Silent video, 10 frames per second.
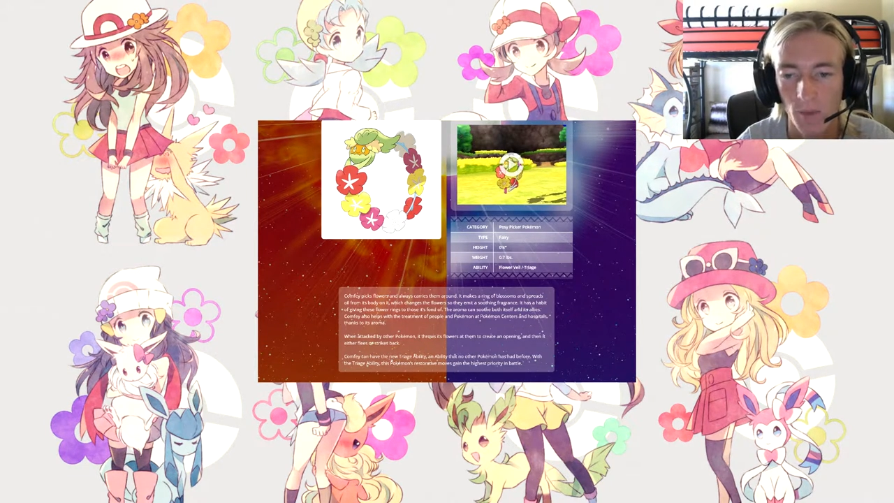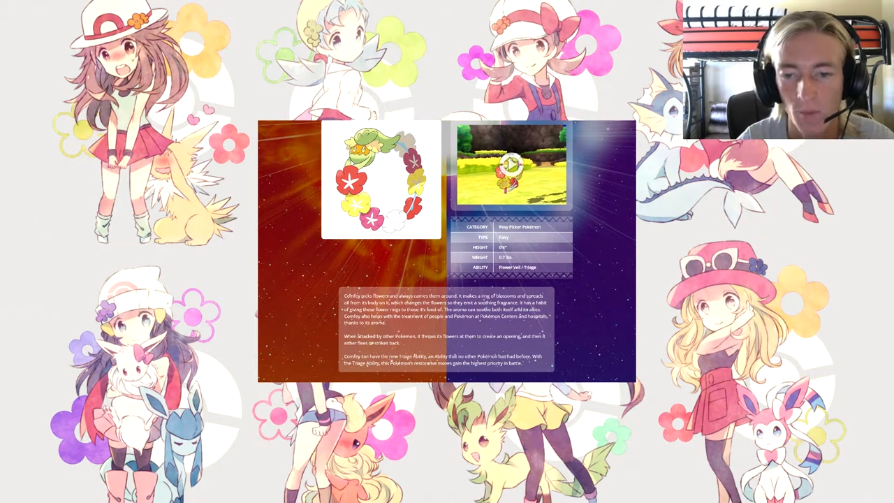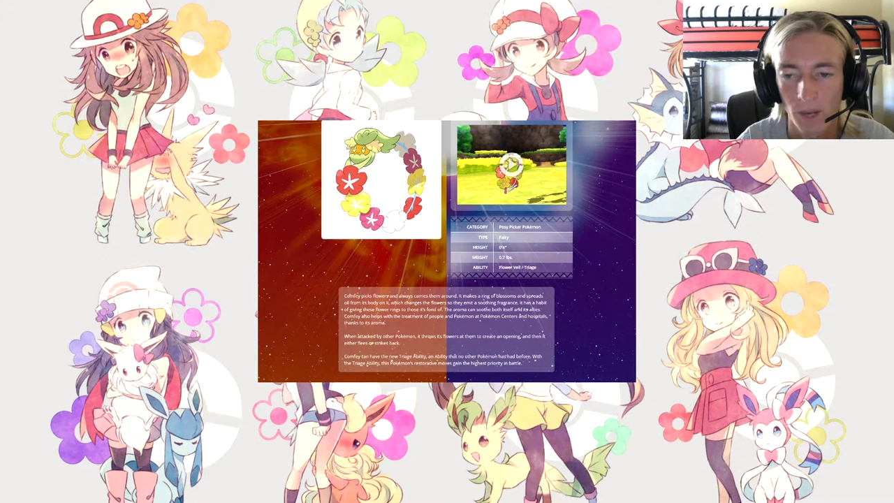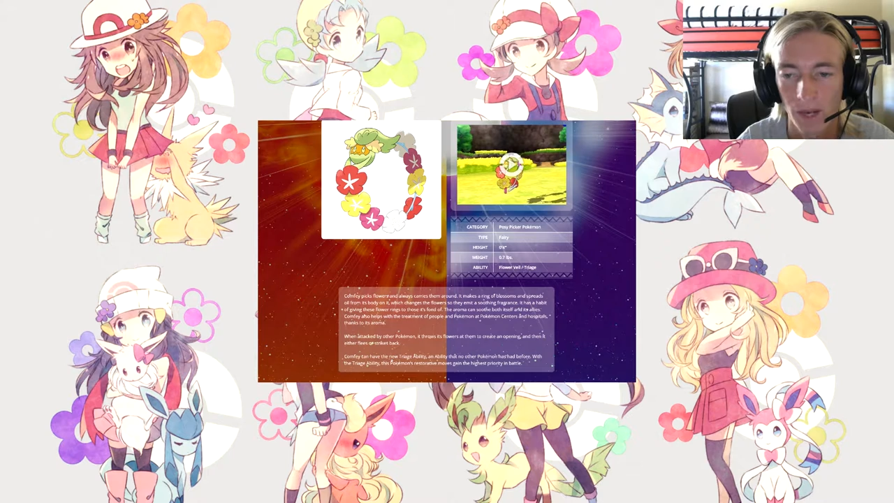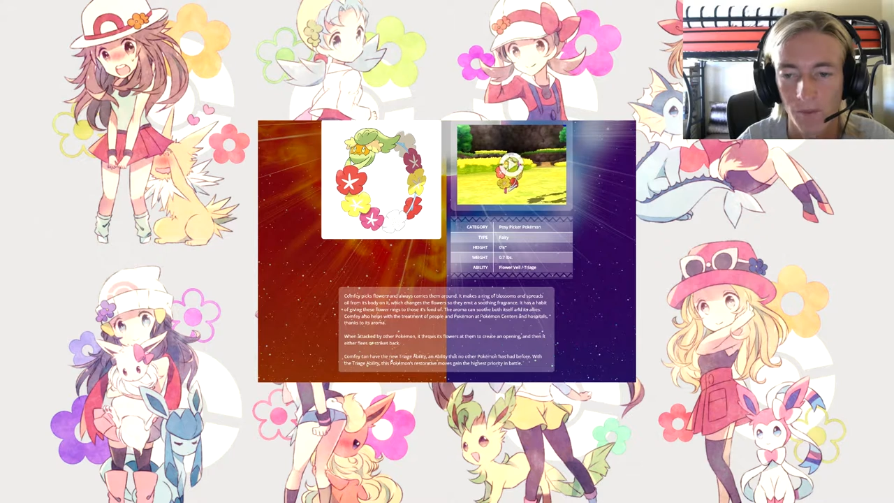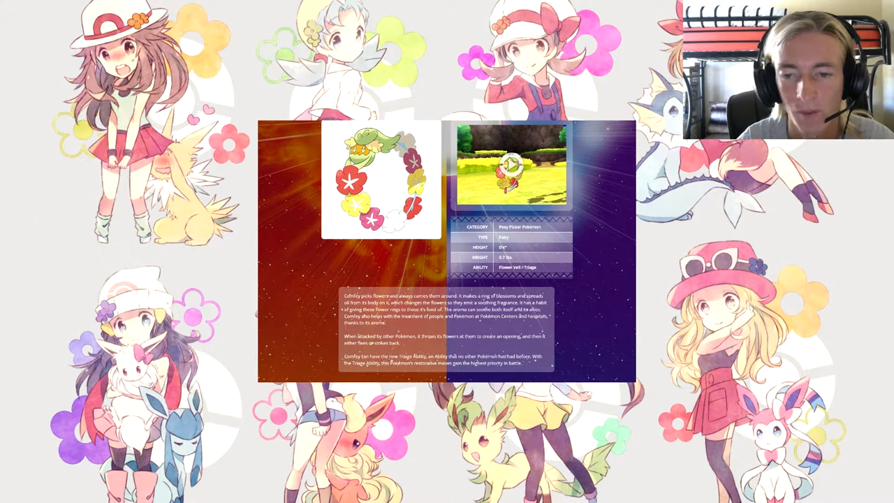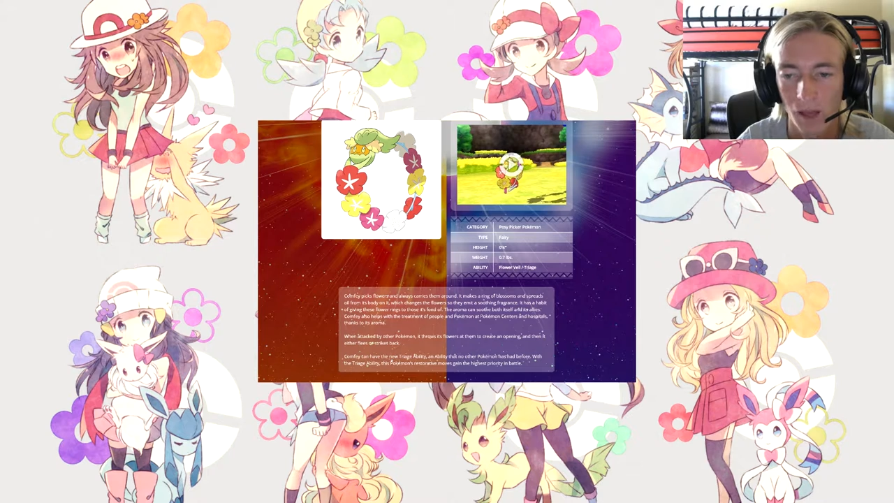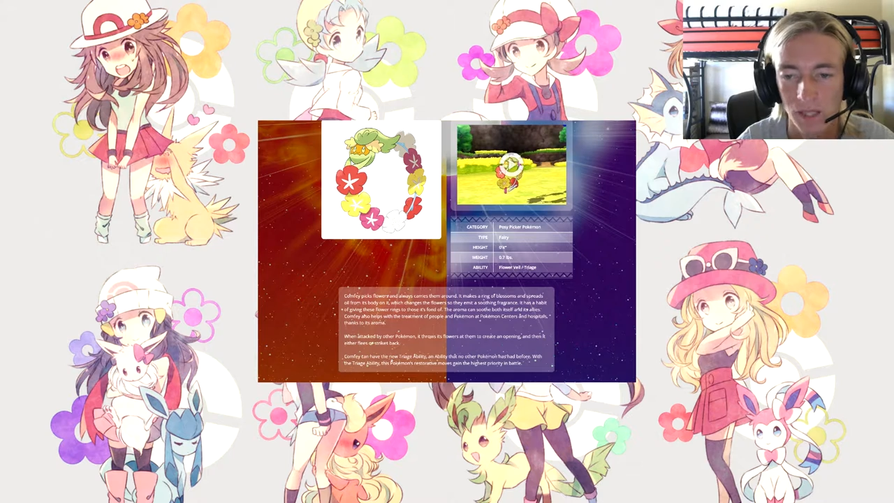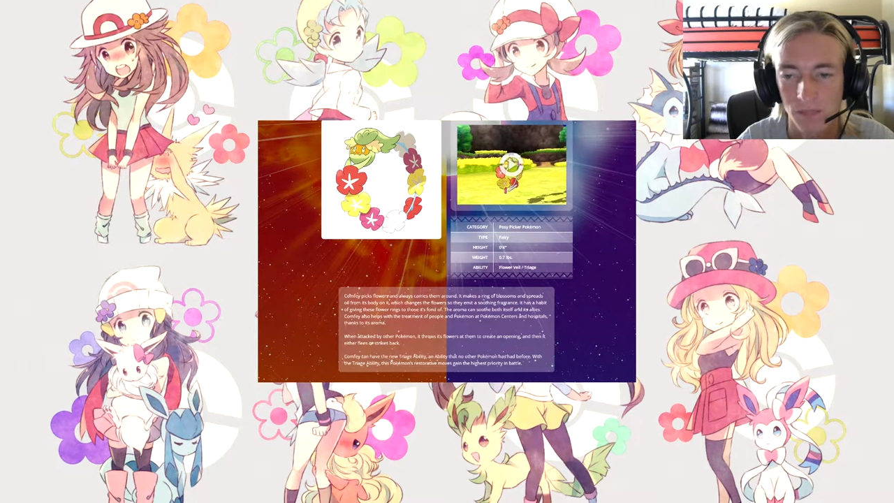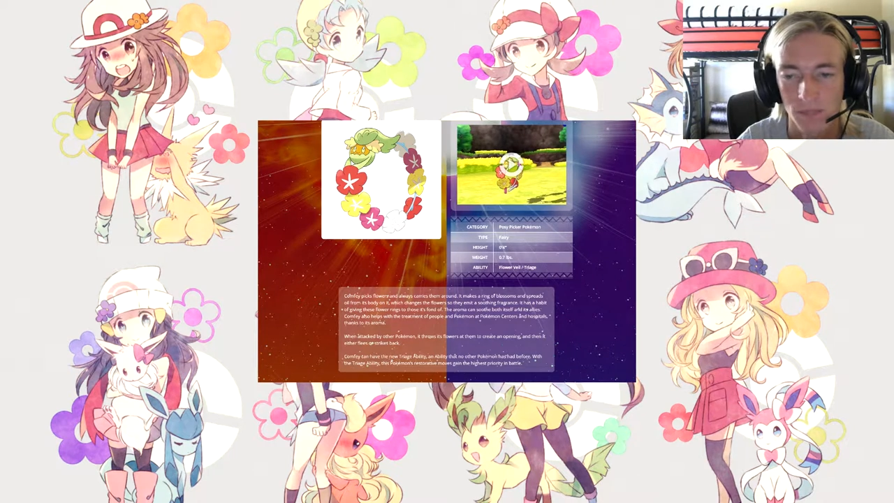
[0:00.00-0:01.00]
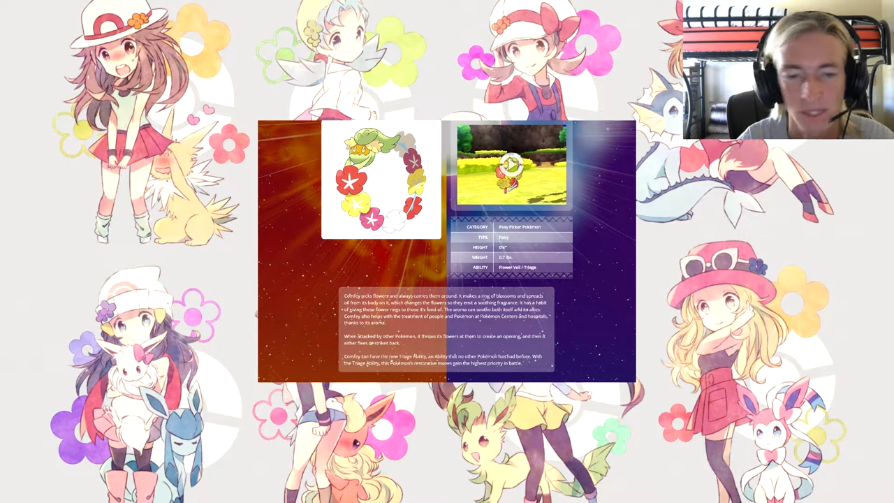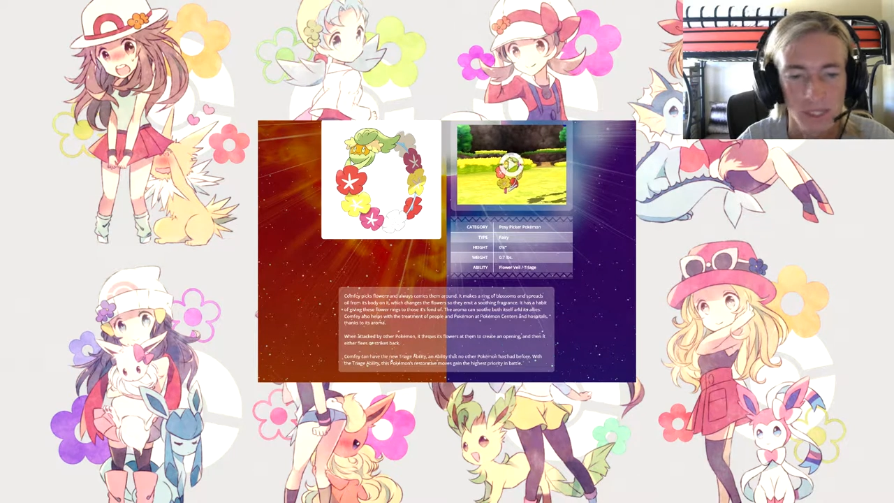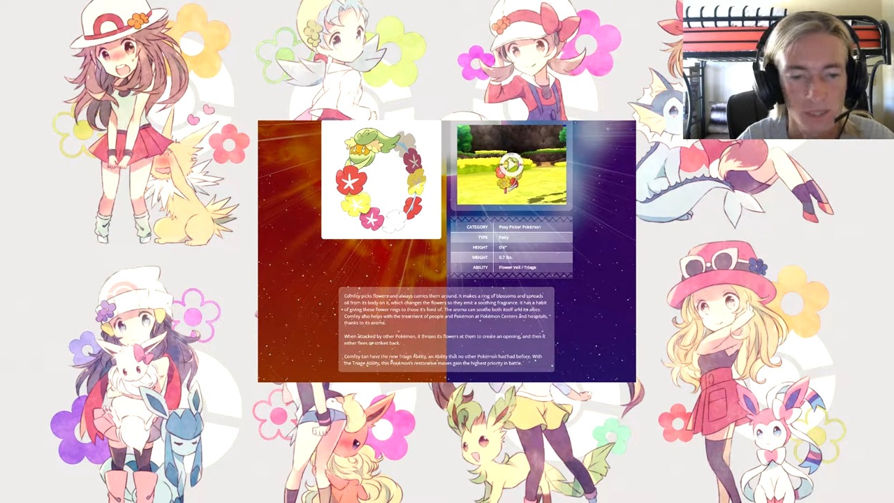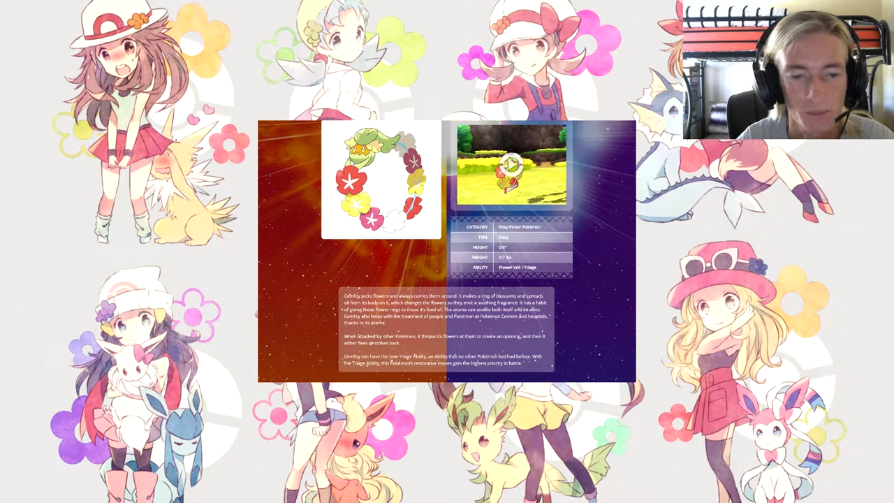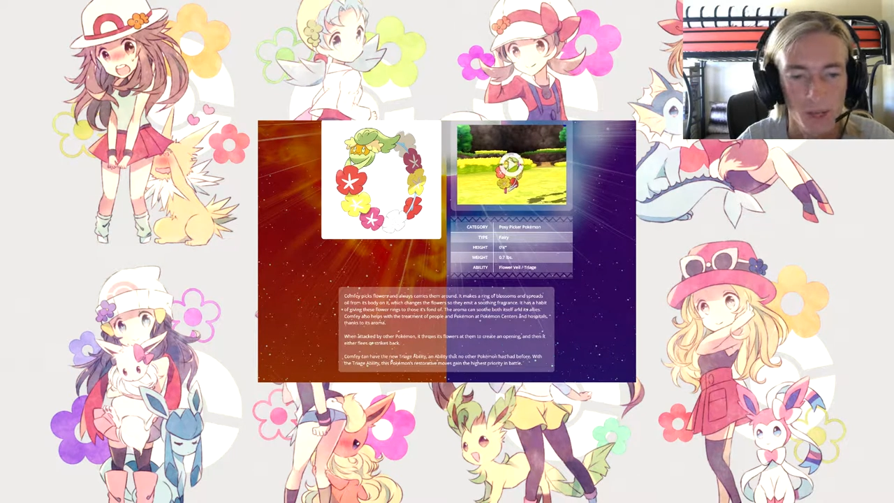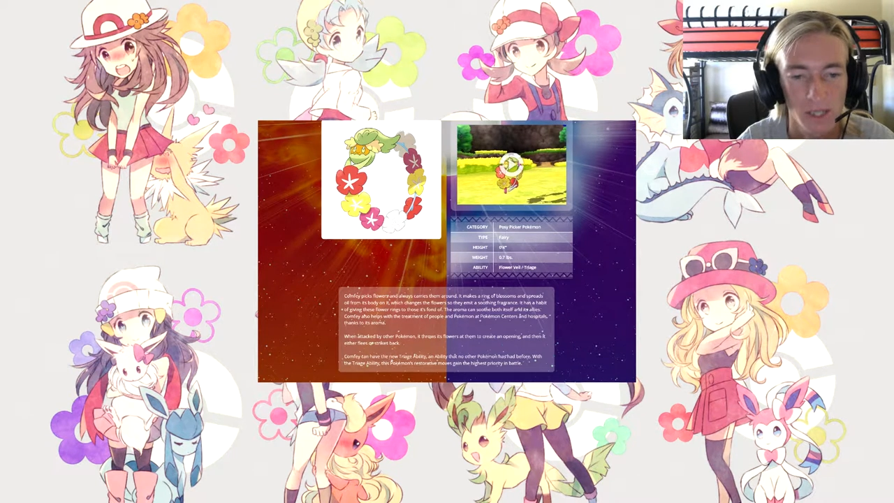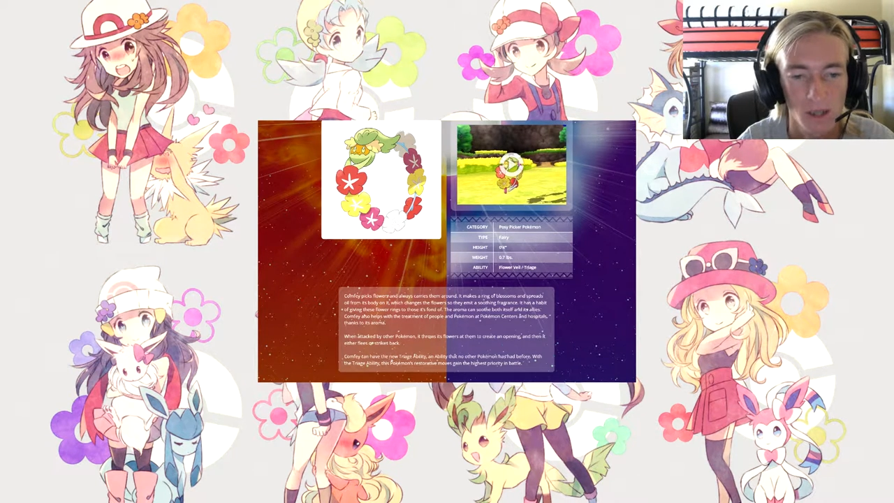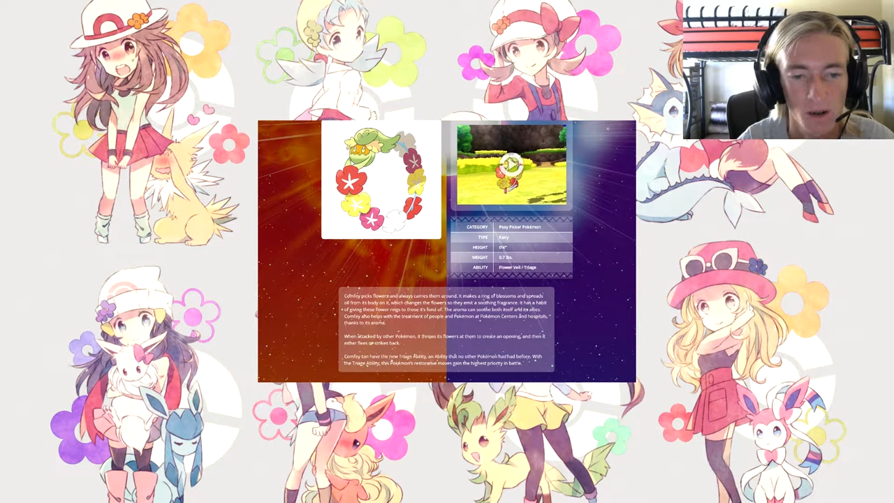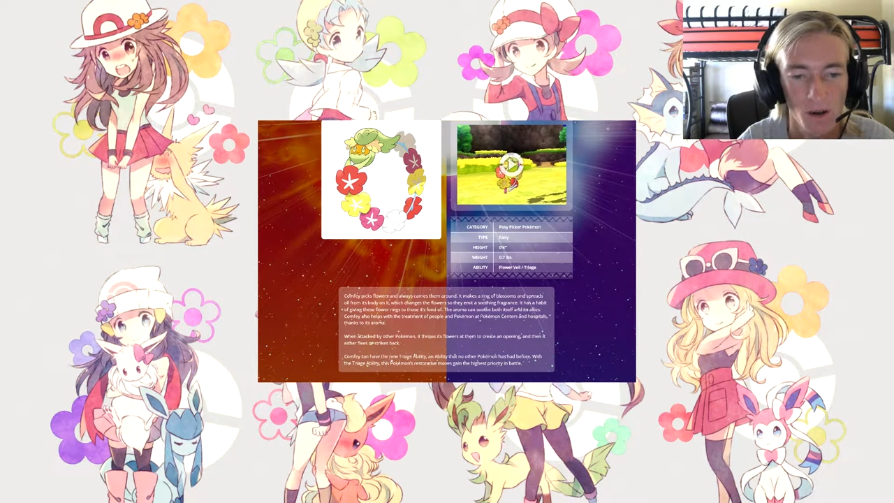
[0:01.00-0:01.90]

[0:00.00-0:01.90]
ring of blossoms and spreads